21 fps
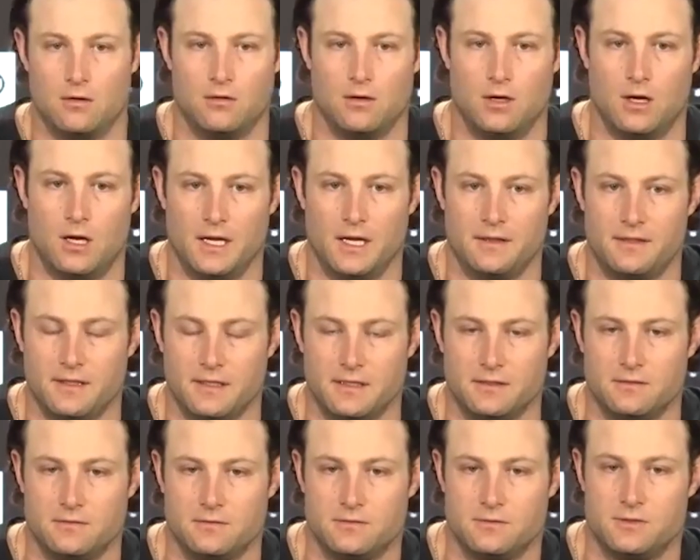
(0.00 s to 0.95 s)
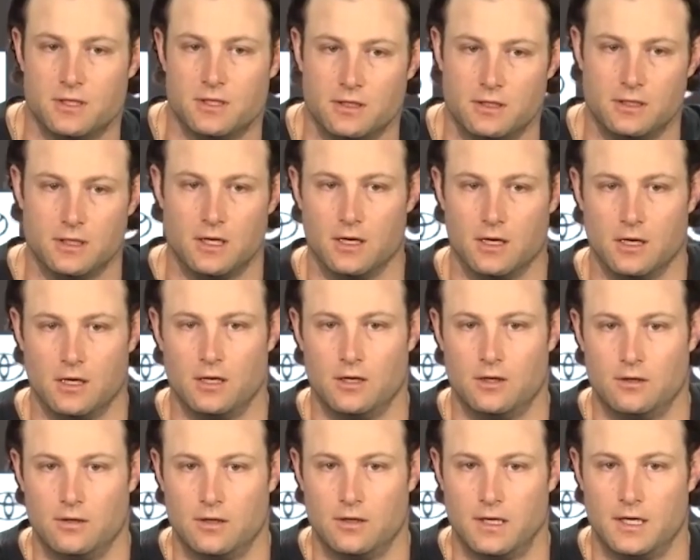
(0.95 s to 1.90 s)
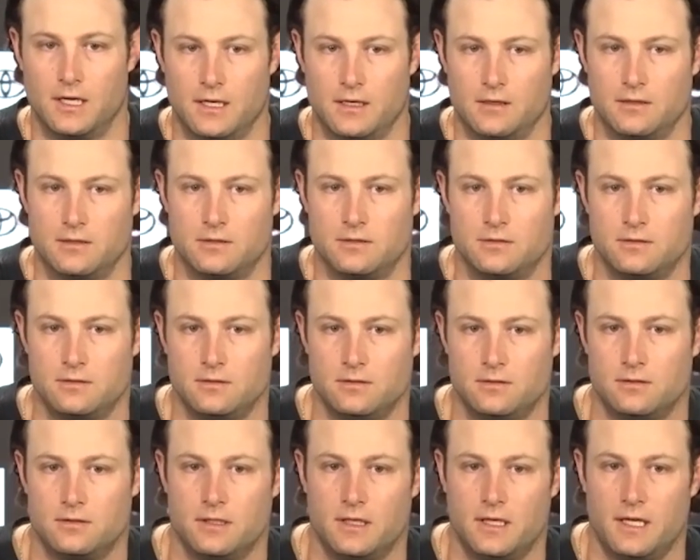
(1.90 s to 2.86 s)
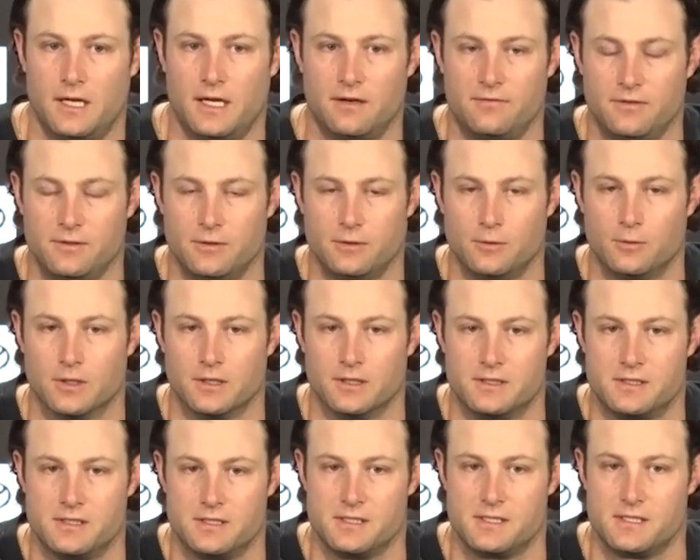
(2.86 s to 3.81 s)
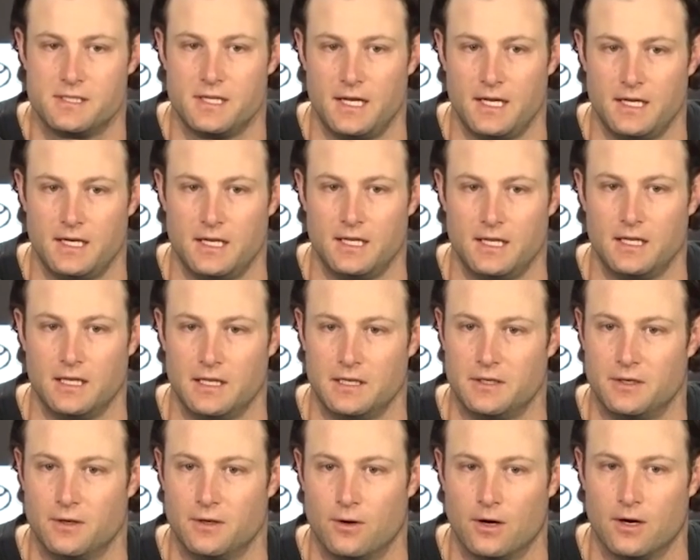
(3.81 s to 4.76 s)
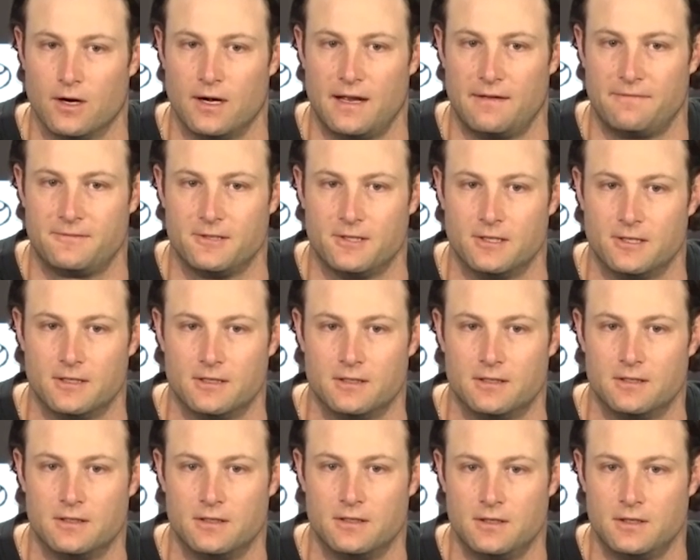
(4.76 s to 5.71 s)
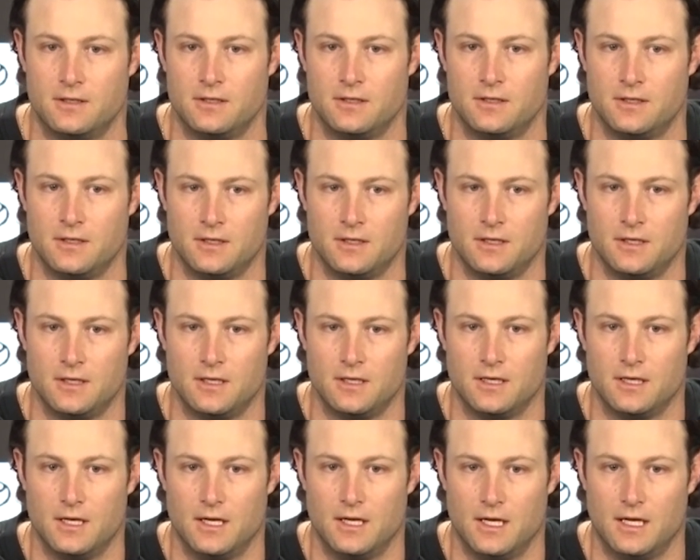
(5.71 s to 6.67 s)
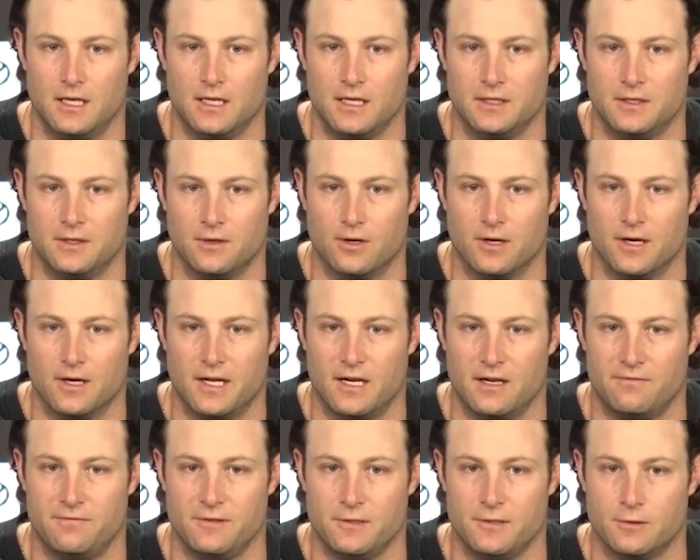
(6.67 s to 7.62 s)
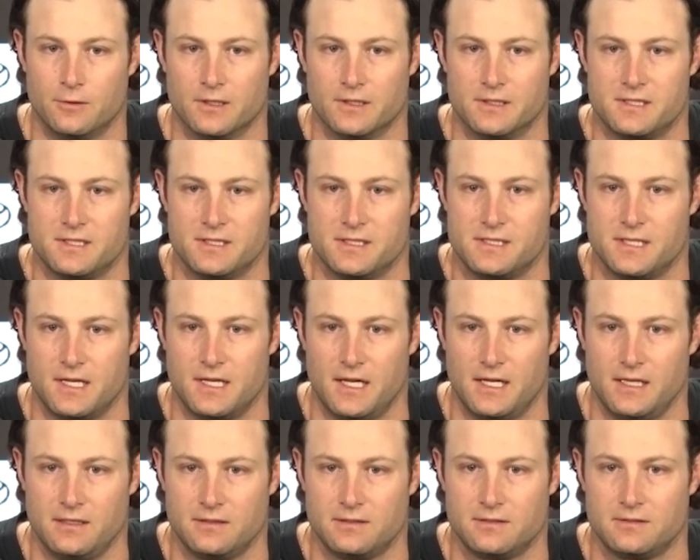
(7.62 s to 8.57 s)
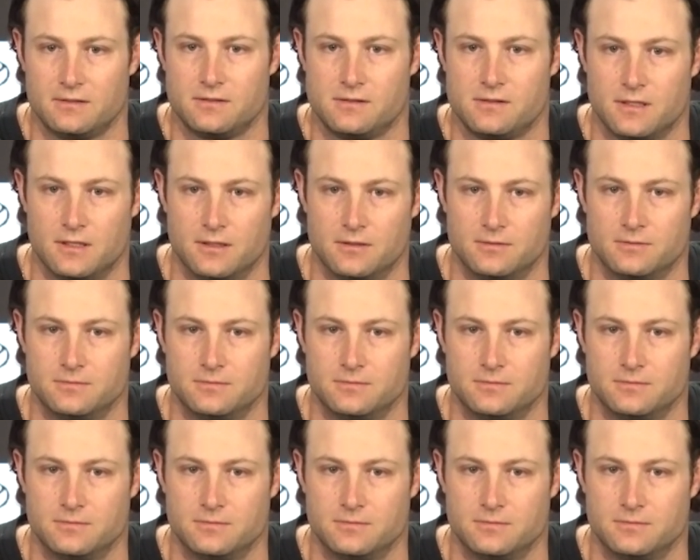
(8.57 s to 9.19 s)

I think Giancarlo had a few words to say to Lindor after Lindor had a few words to say. So,